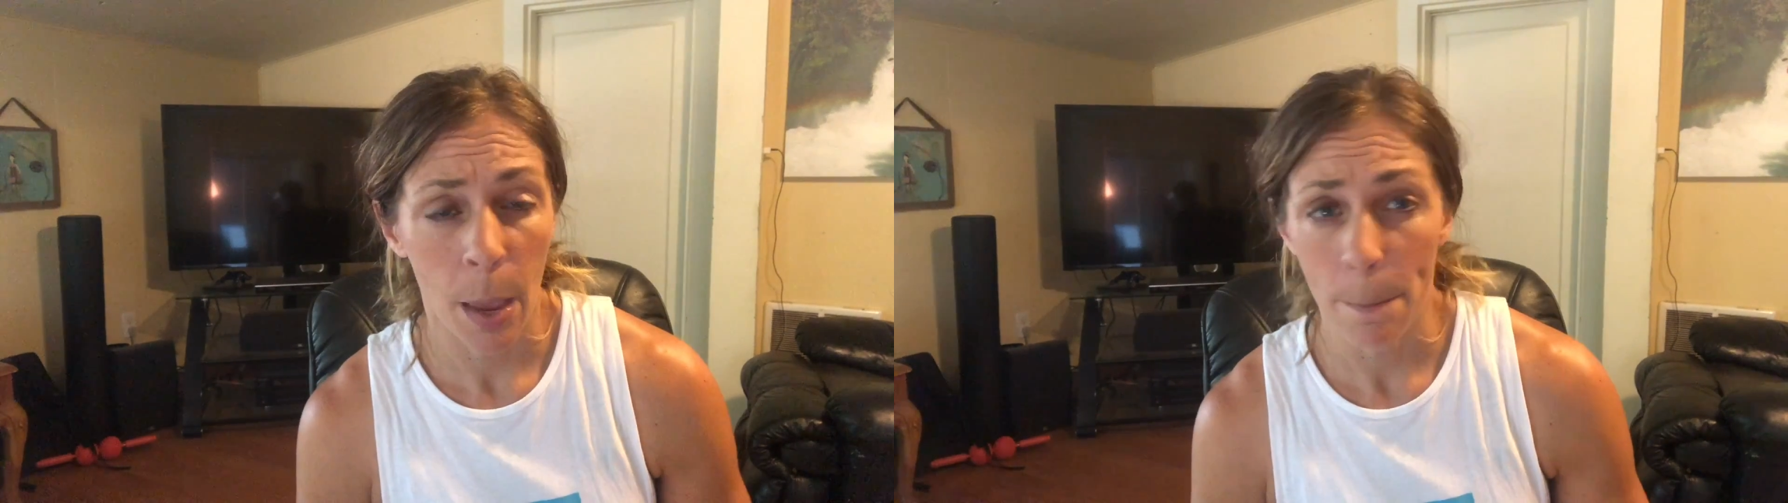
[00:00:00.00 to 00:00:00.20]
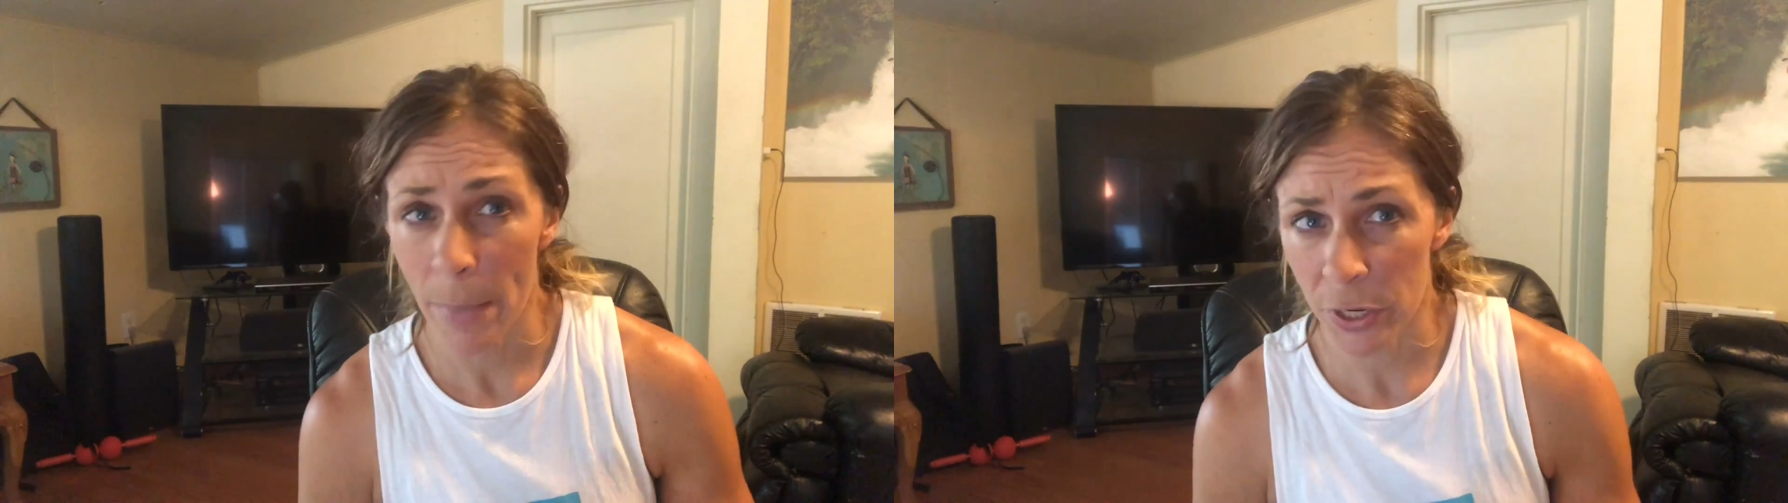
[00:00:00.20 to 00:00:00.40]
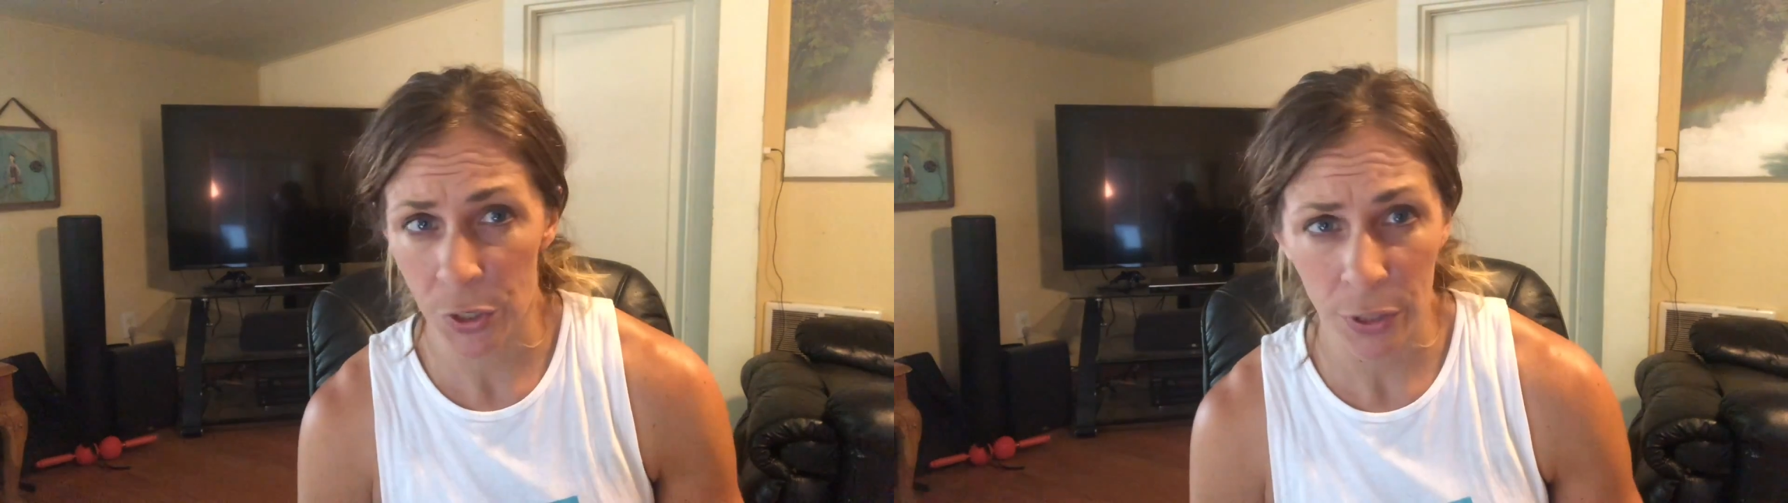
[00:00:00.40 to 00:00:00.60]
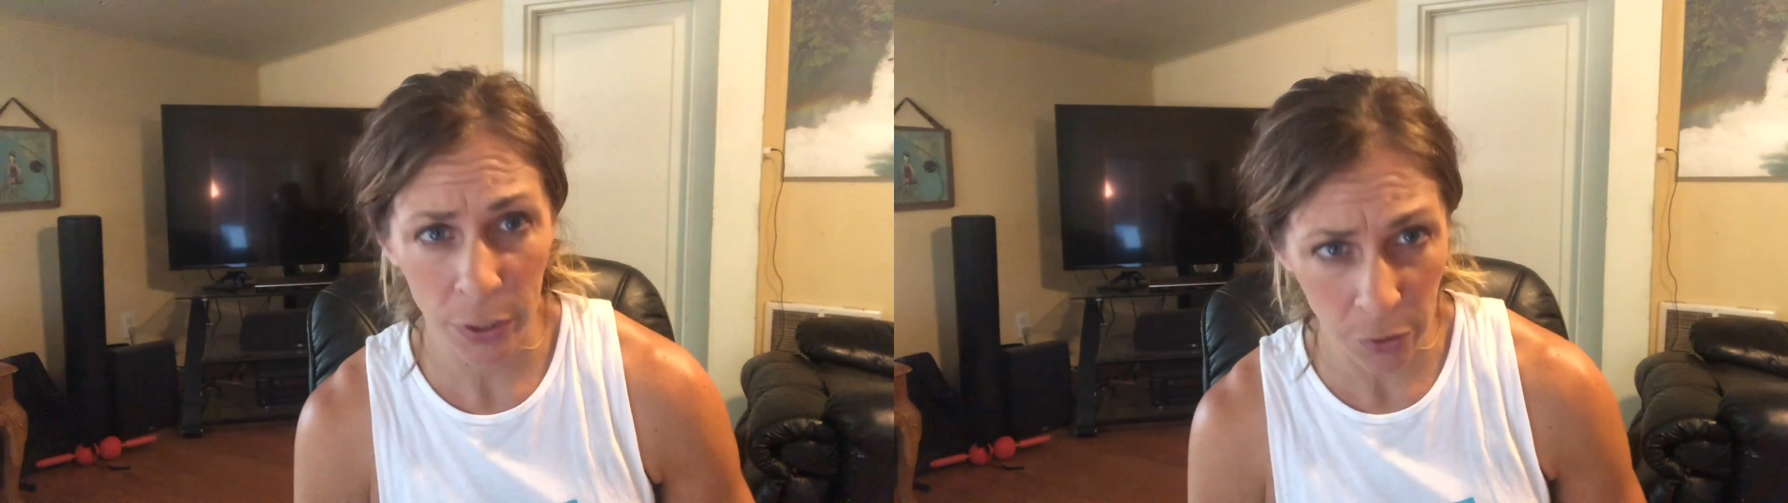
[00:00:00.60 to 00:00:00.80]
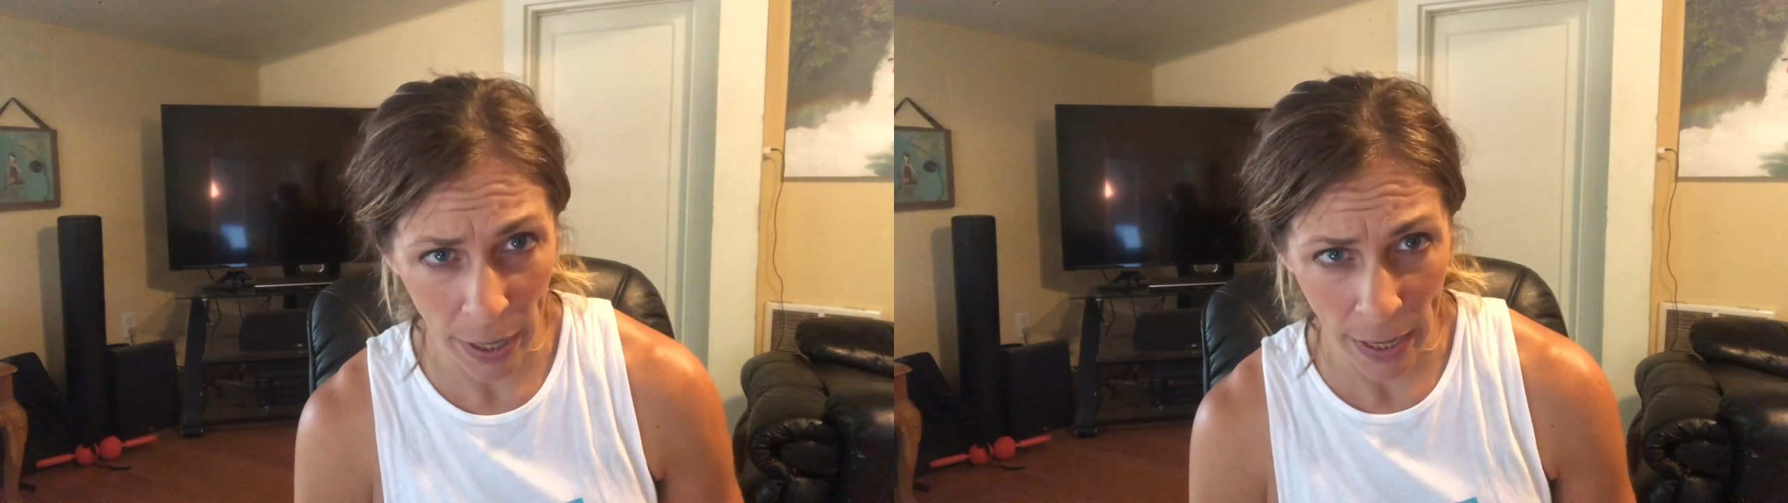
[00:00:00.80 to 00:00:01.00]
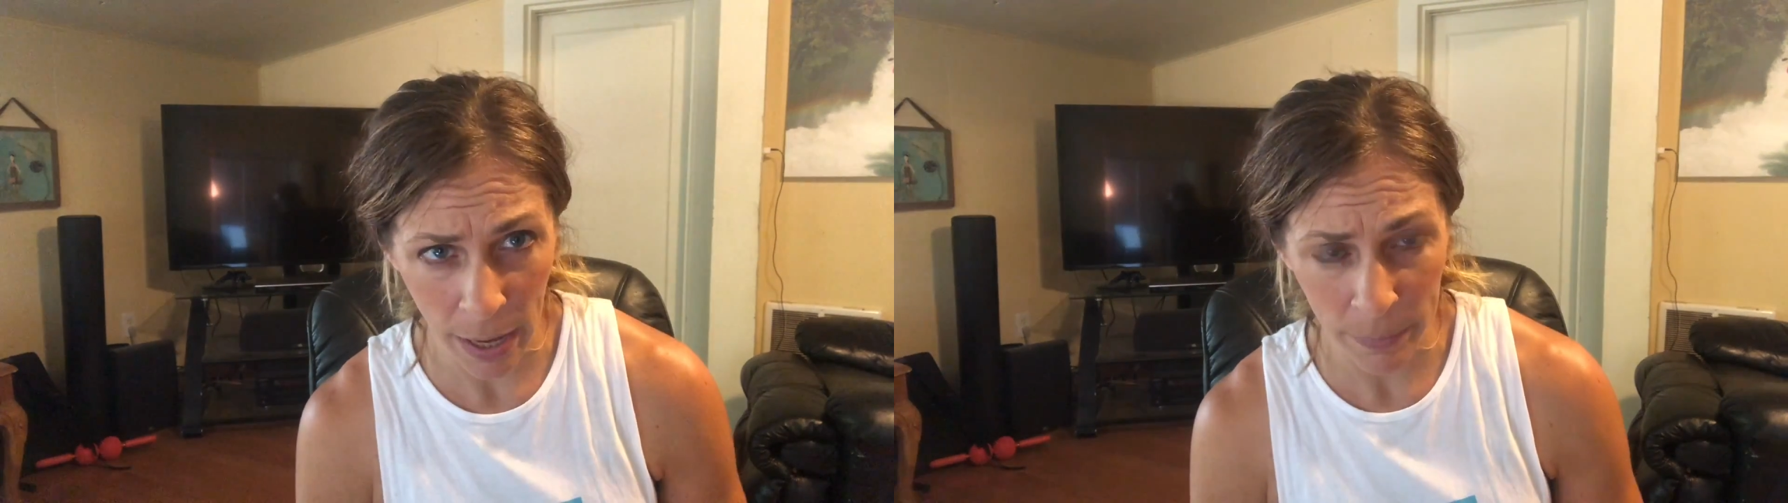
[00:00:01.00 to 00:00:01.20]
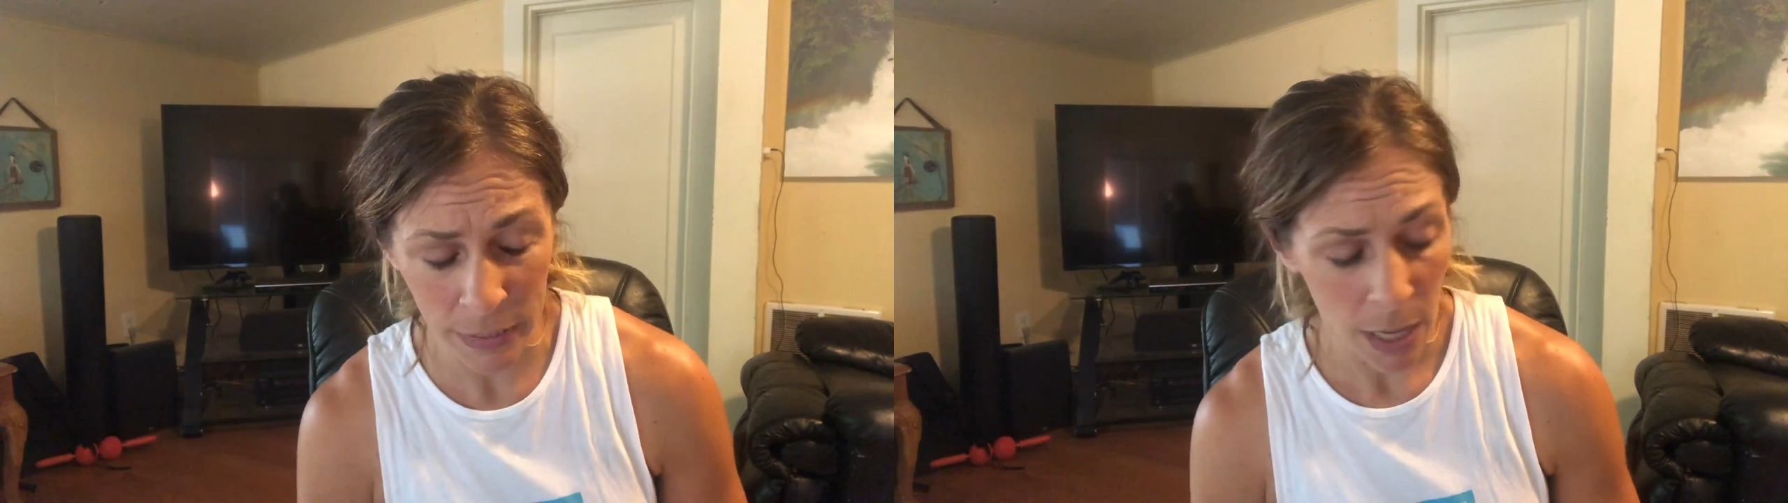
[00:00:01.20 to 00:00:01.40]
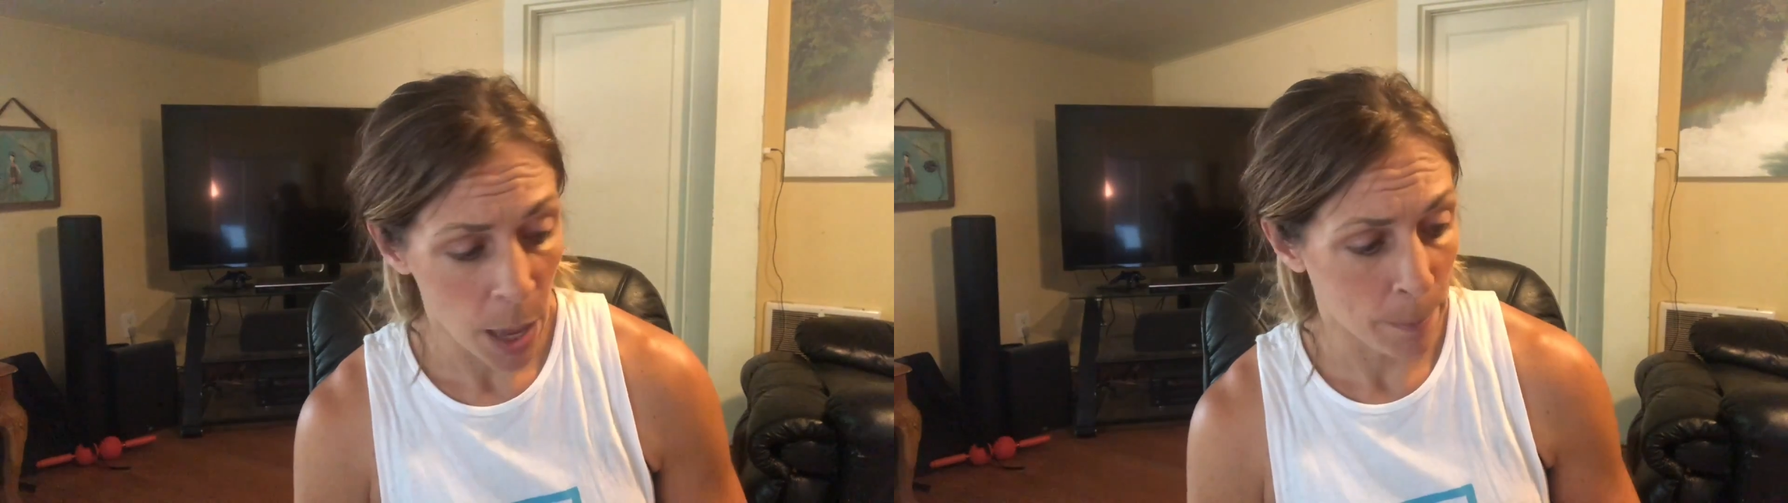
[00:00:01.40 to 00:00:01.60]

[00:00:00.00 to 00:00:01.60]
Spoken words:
Measure in grams,